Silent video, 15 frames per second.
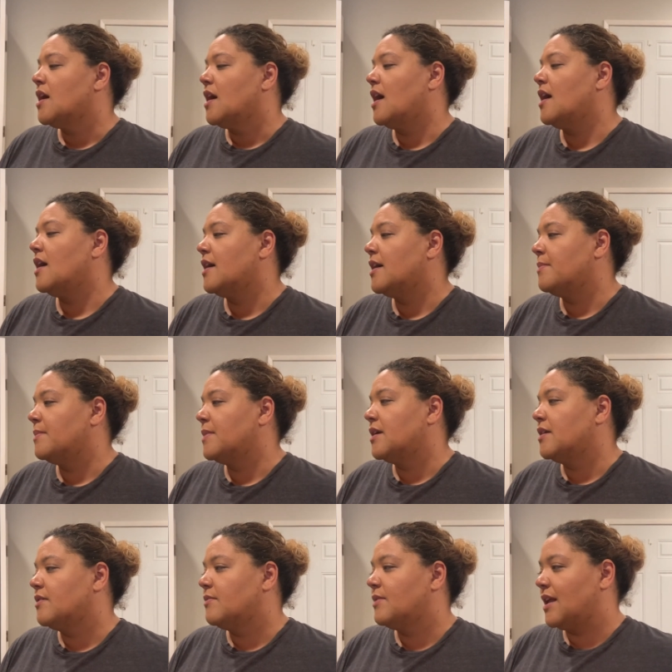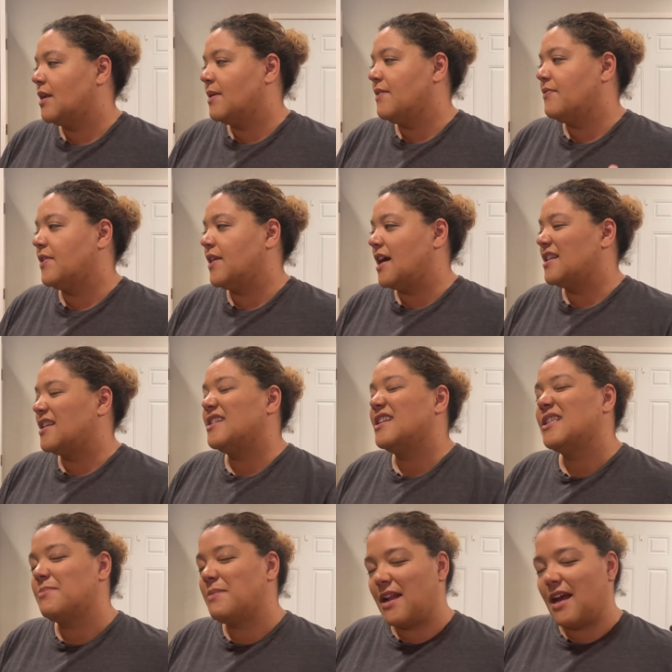um, we gotta wait for that. That
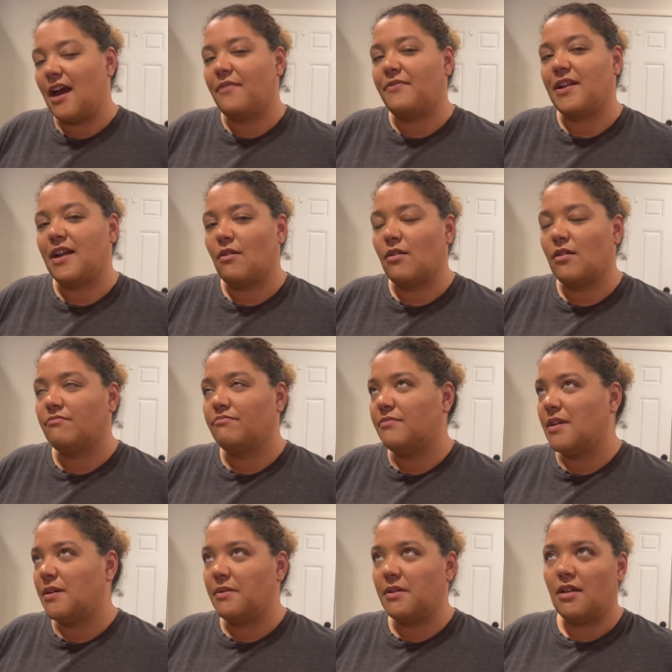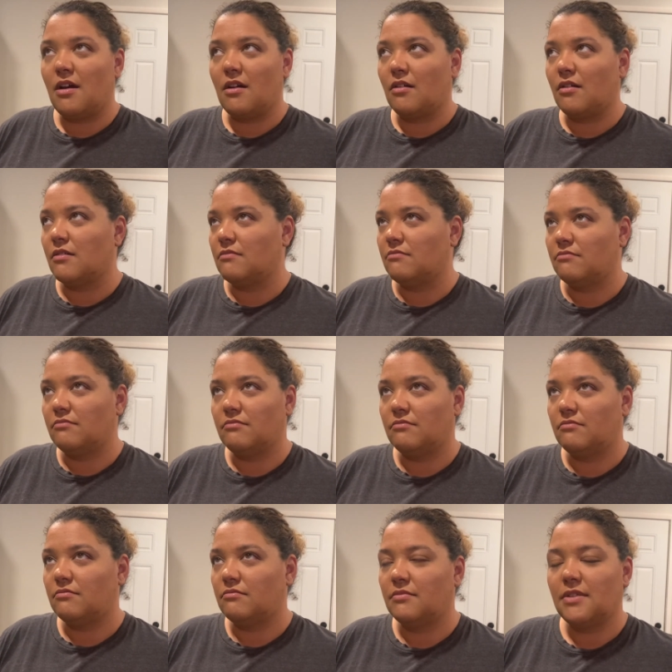takes about a half an hour, maybe longer.
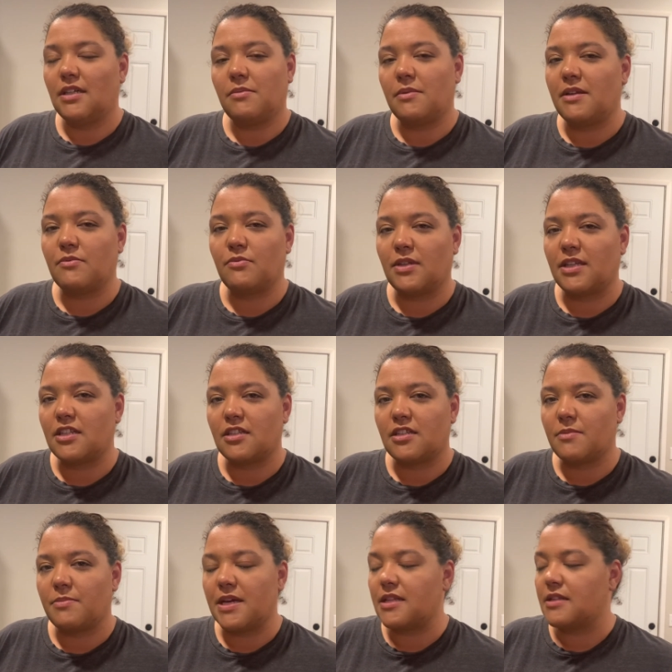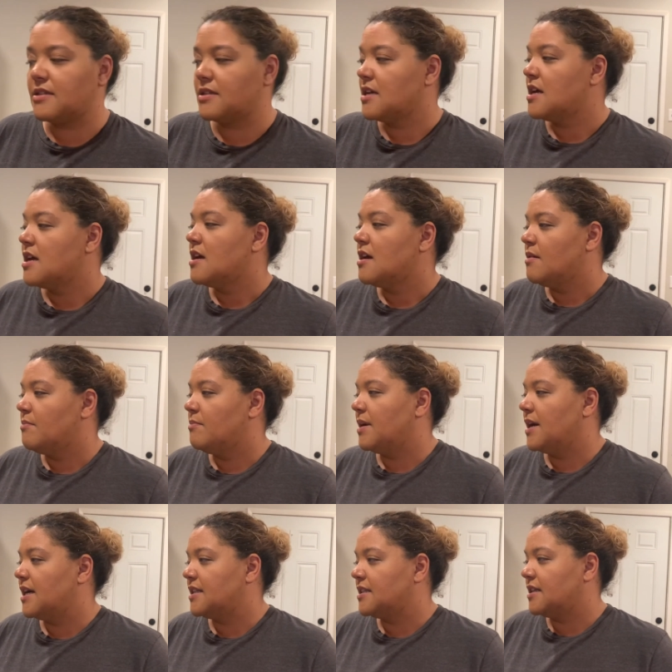I mean, it really just depends.
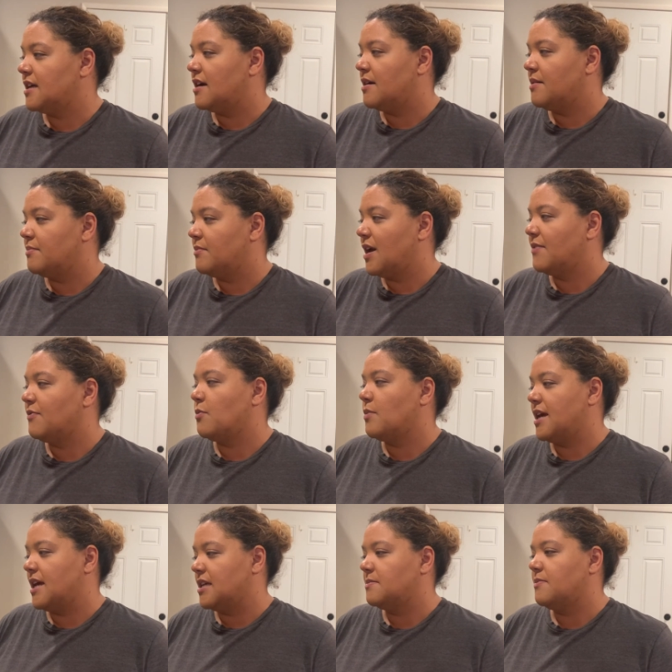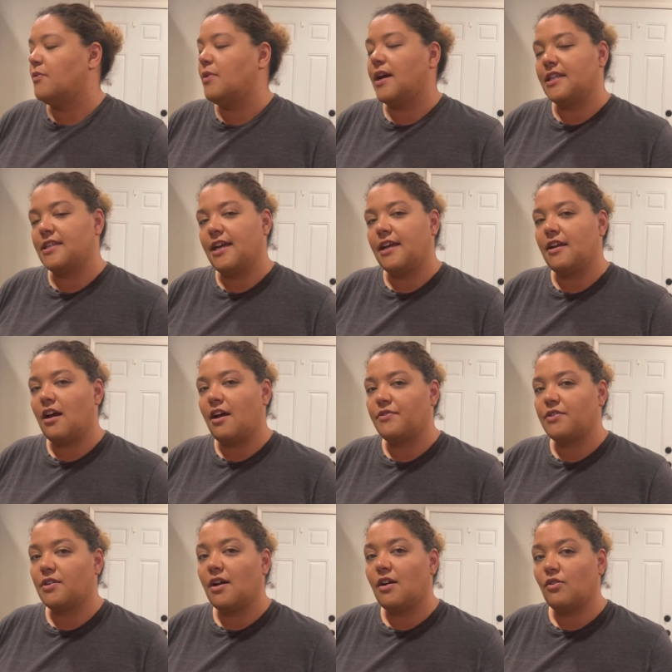But um, we have a ways before I can take it off.
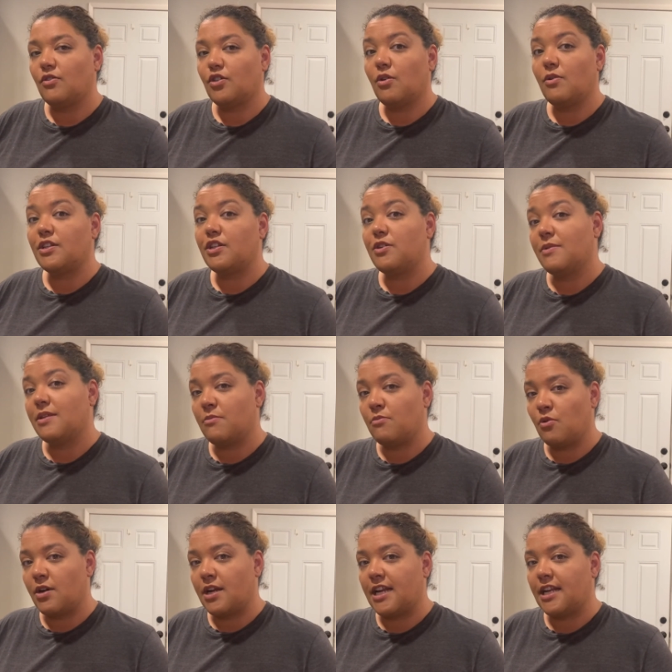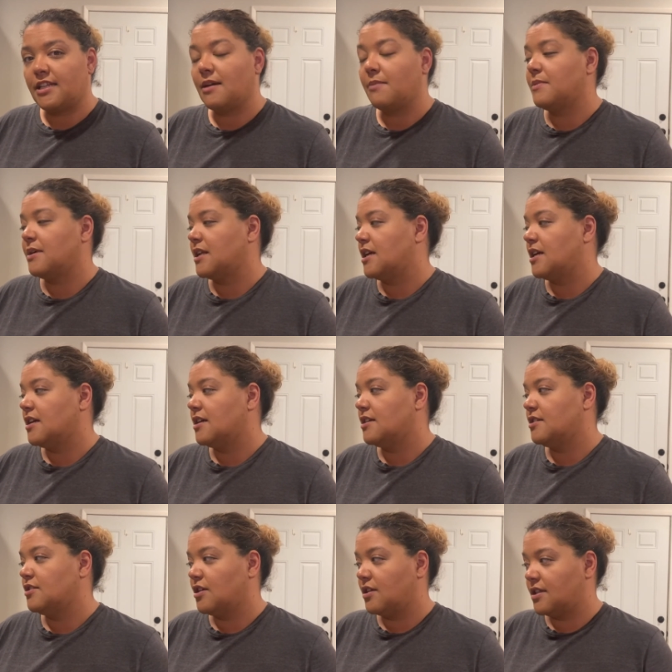So I'll show it to you in the morning because I'm gonna
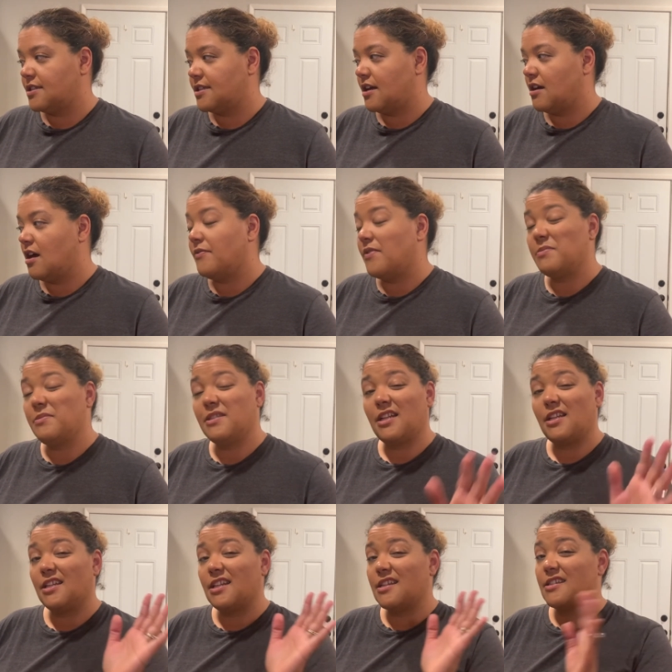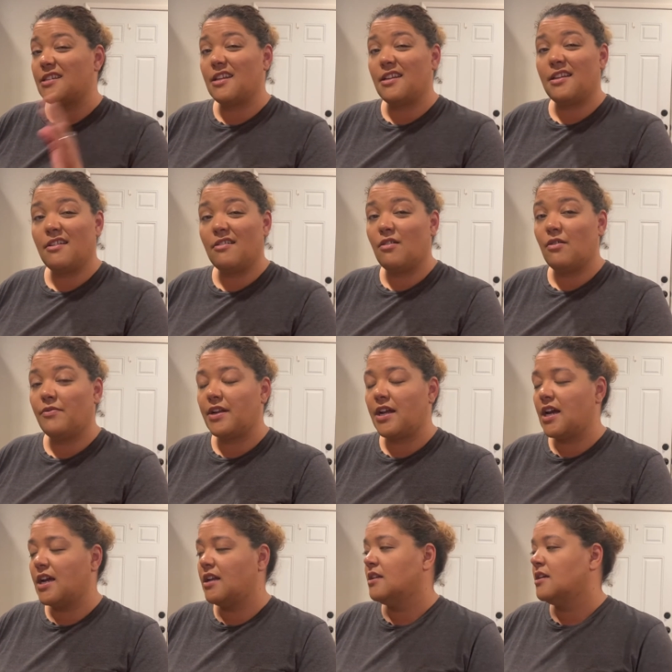shut this thing off. I'm just gonna let it sit in here
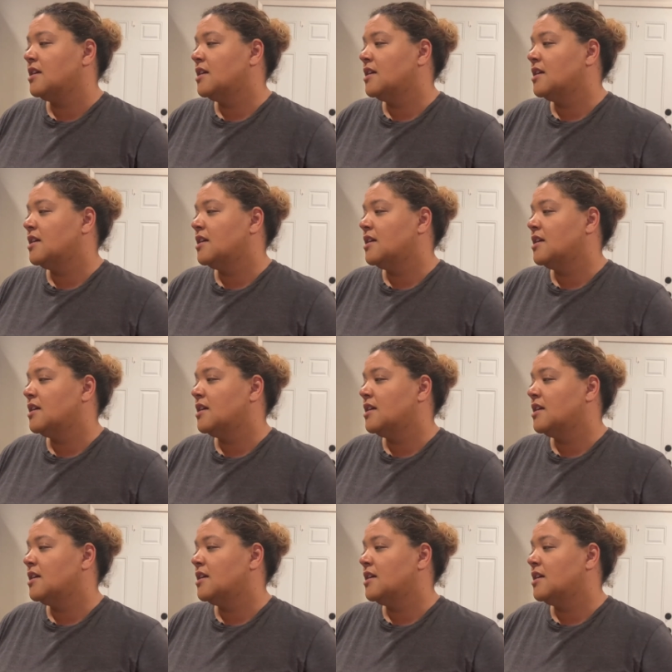overnight